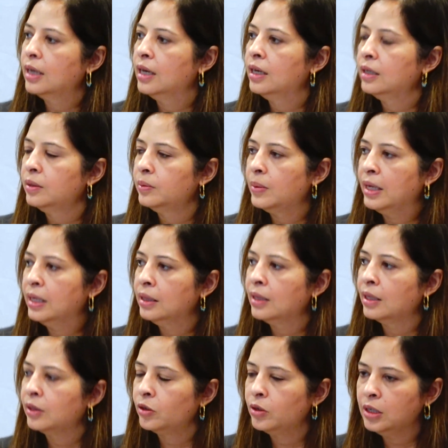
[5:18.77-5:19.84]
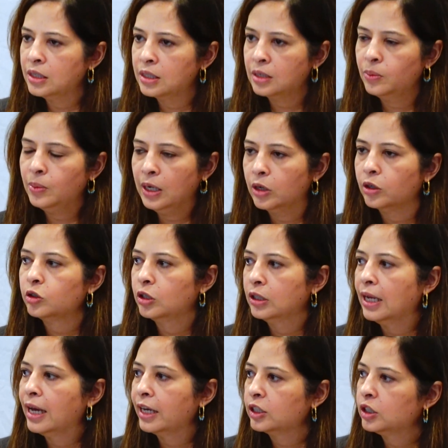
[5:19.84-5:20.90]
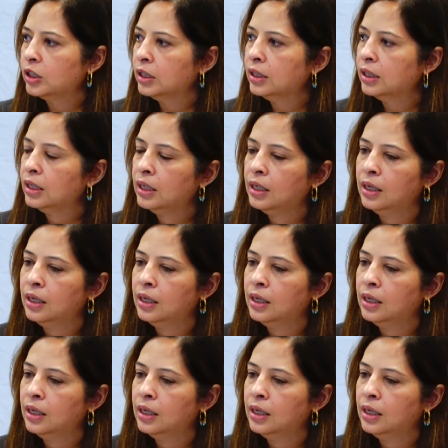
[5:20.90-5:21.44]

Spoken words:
and that there needs to be urgent action,